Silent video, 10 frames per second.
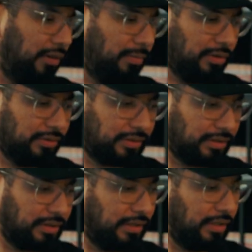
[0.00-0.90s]
almost.
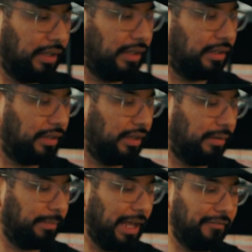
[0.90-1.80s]

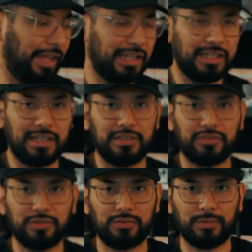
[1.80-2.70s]
I haven't had any
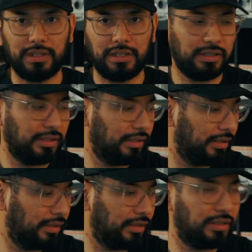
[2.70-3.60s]
issues with it.
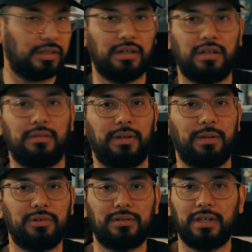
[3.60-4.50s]

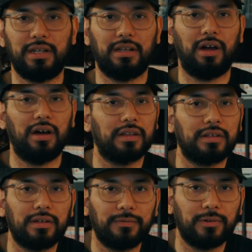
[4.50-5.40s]
Able to edit all,
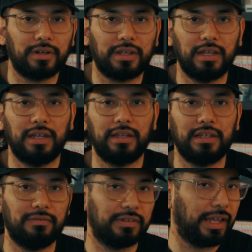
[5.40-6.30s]
4K and
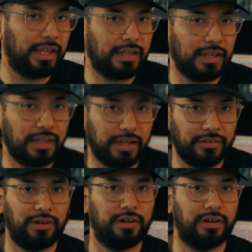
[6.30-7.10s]
even the 8K out of the